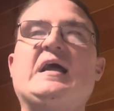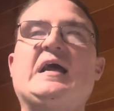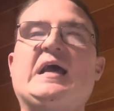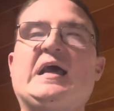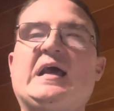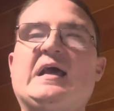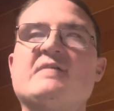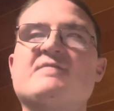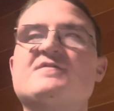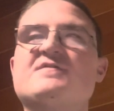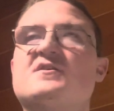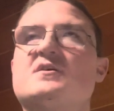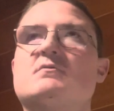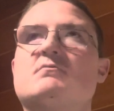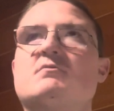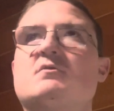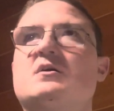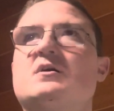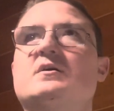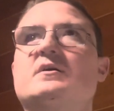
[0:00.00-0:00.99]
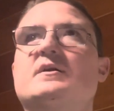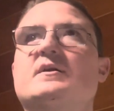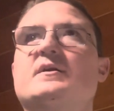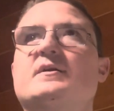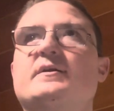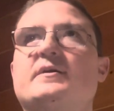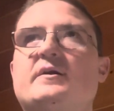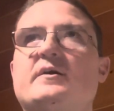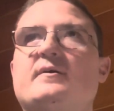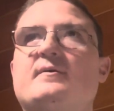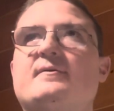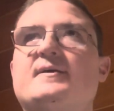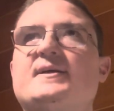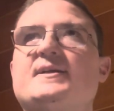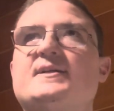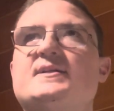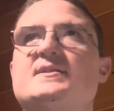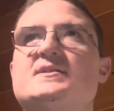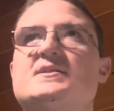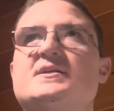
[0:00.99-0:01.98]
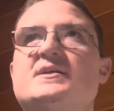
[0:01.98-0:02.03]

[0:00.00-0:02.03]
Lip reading: after work, going